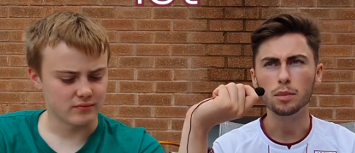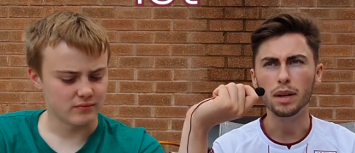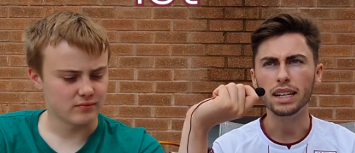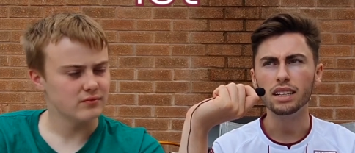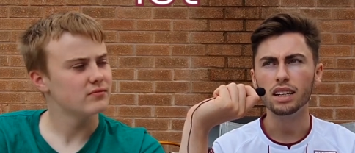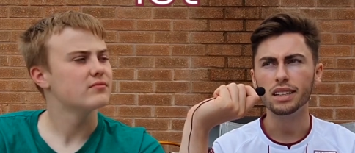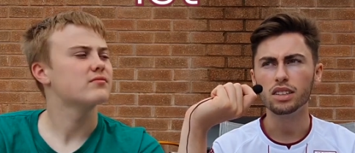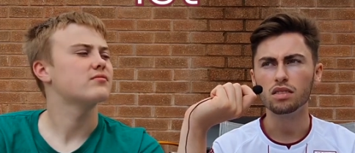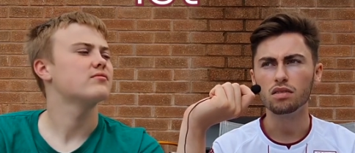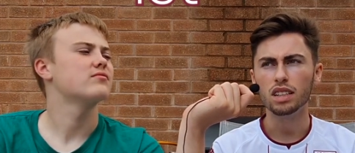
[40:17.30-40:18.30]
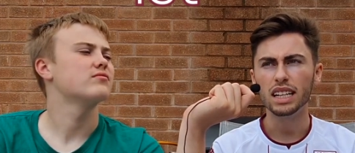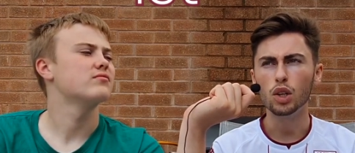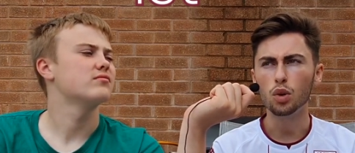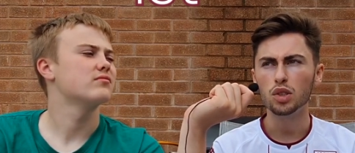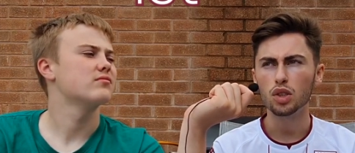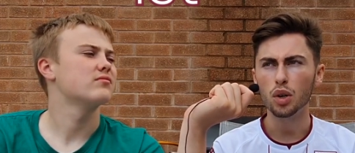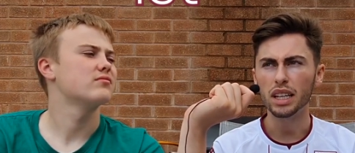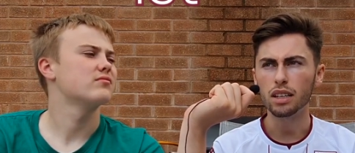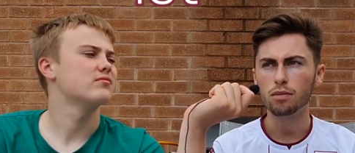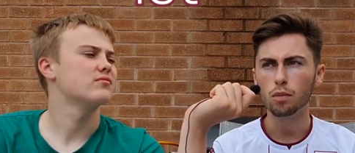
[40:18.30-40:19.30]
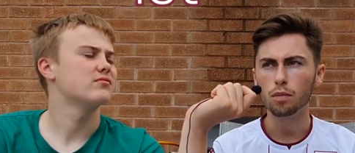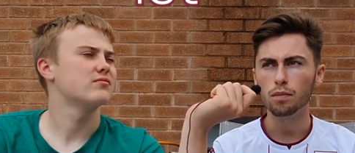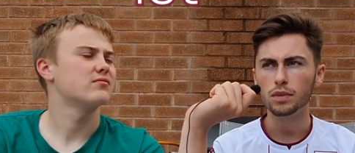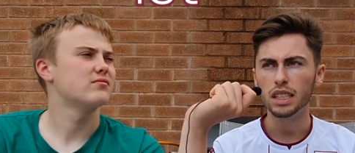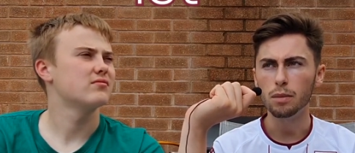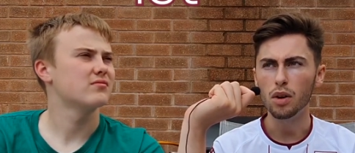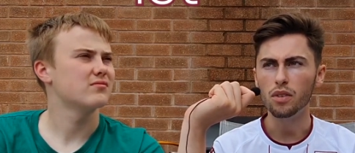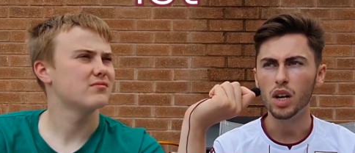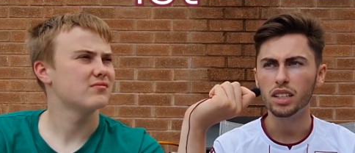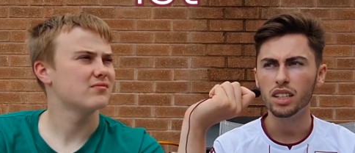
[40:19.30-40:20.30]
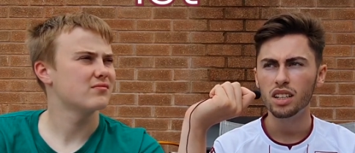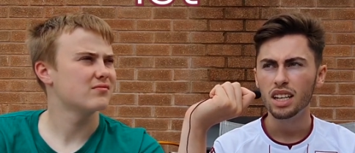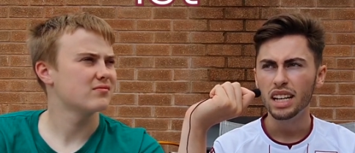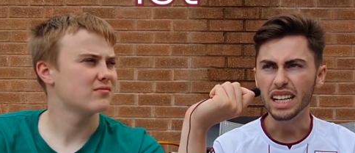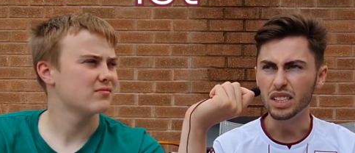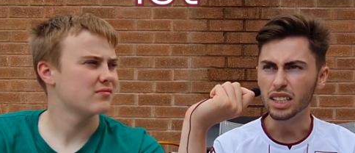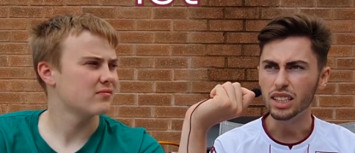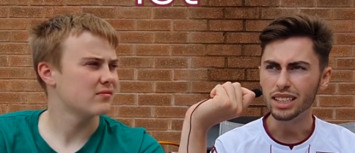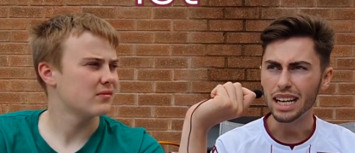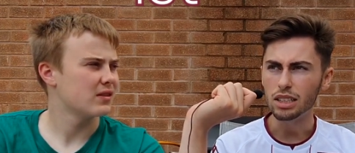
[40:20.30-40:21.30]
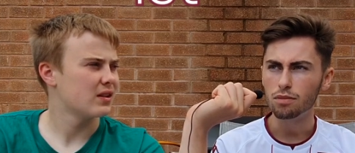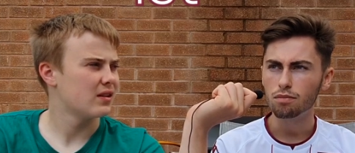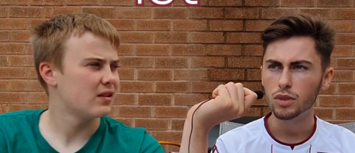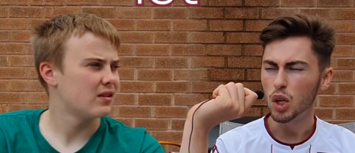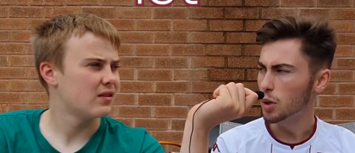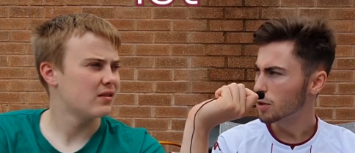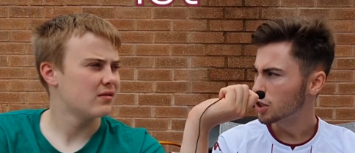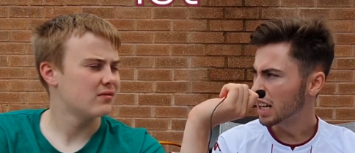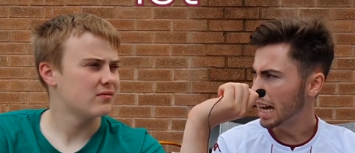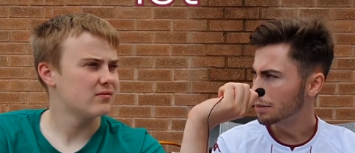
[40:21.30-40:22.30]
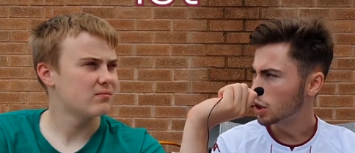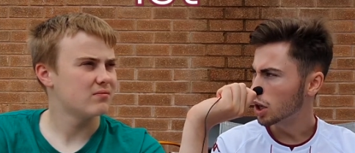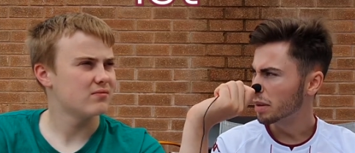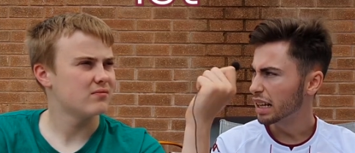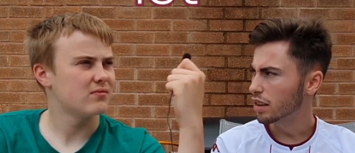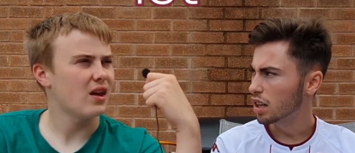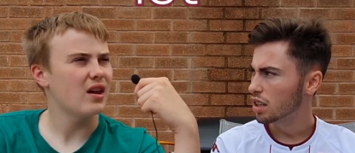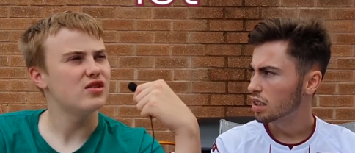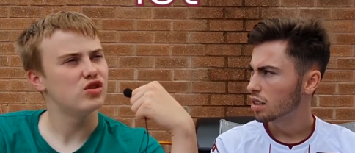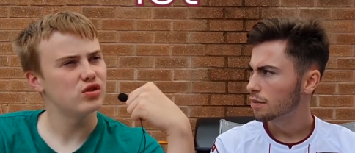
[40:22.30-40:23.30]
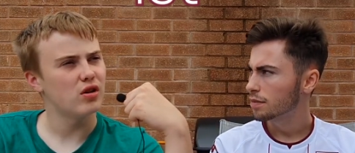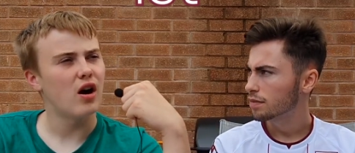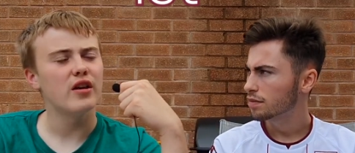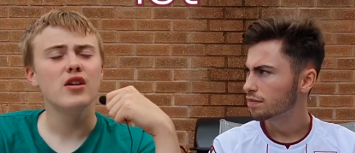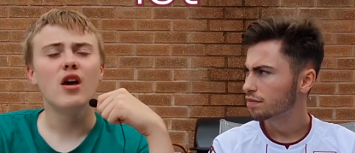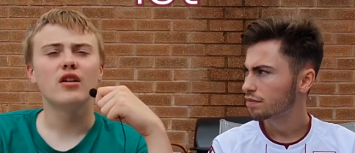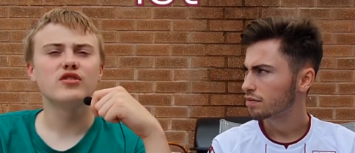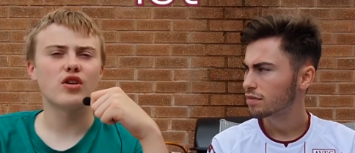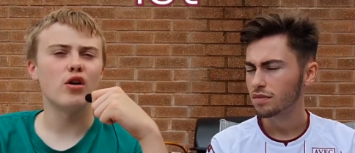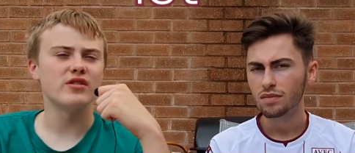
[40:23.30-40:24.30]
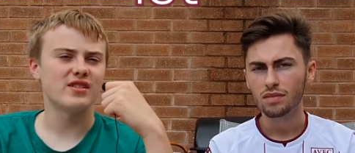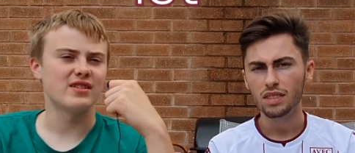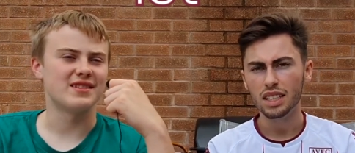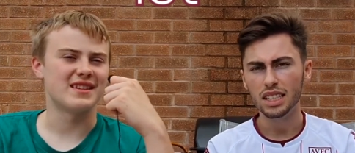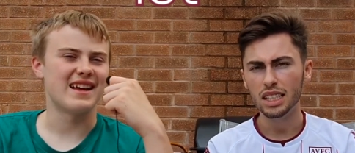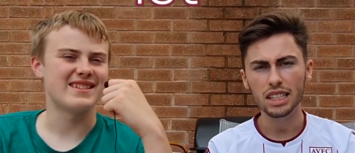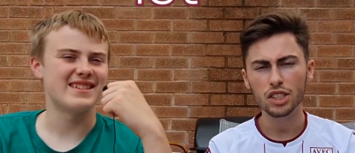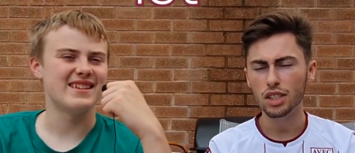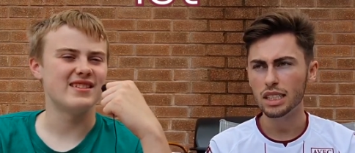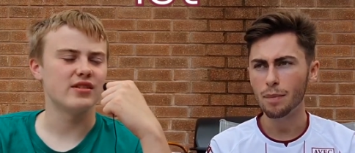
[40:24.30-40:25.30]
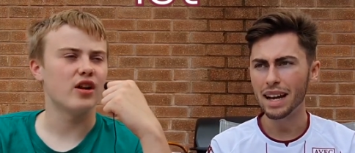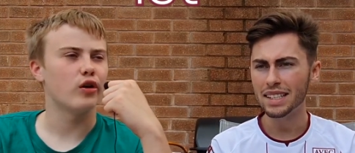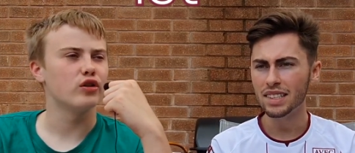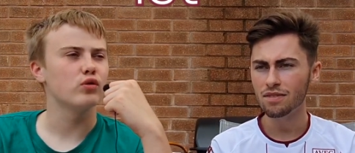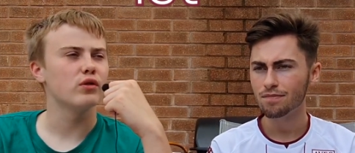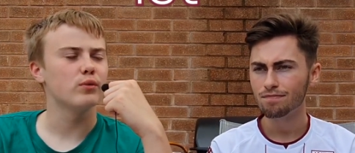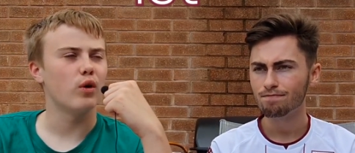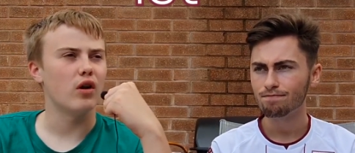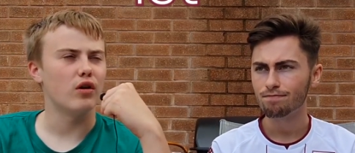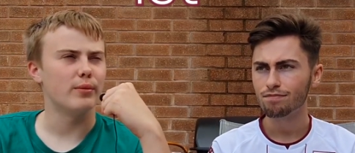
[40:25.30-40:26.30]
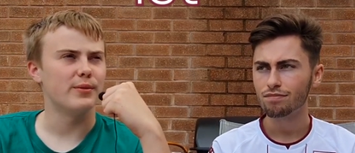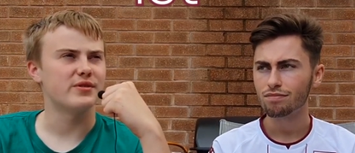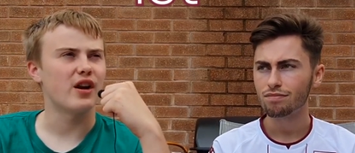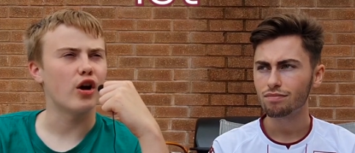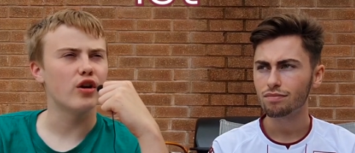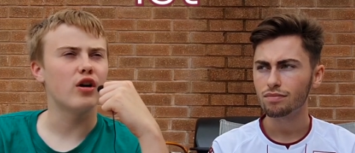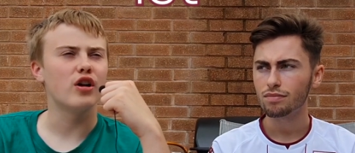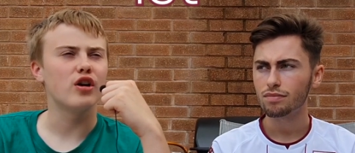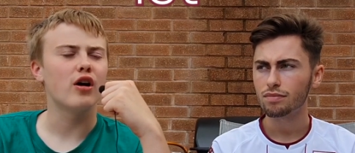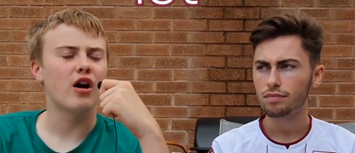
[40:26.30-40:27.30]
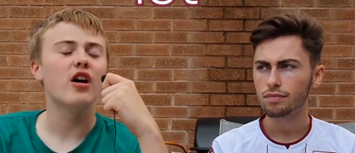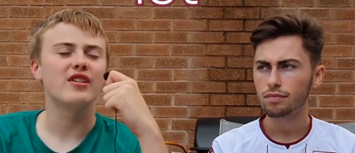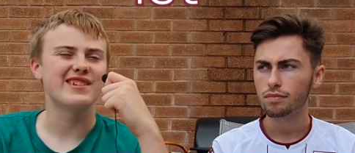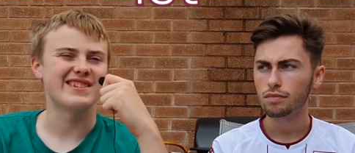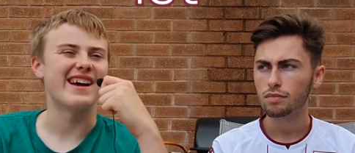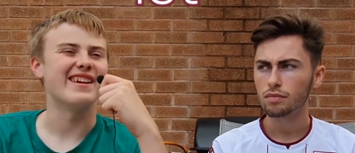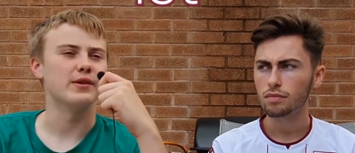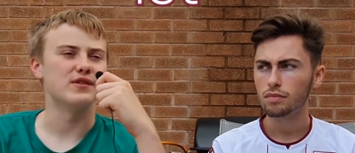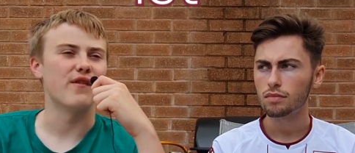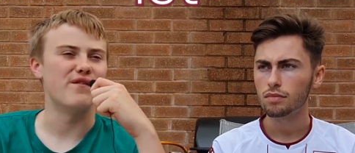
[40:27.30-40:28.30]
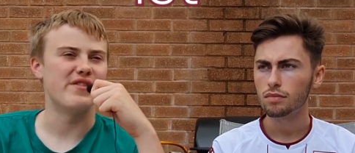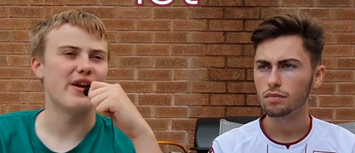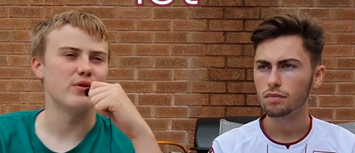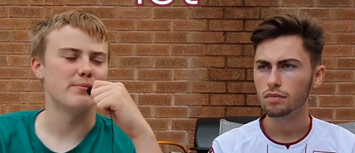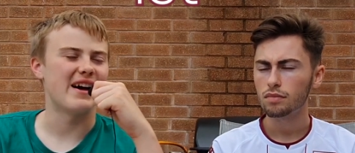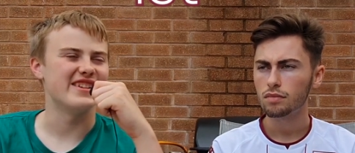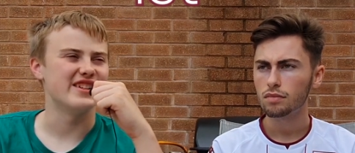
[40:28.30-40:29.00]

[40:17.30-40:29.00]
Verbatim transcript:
Speaker 1: to beat, and it looks like Timo Werner isn't gonna get too much game time either.
Speaker 2: He should, because I said this last season. I agree with what a lot of people said. I understand it was a very bad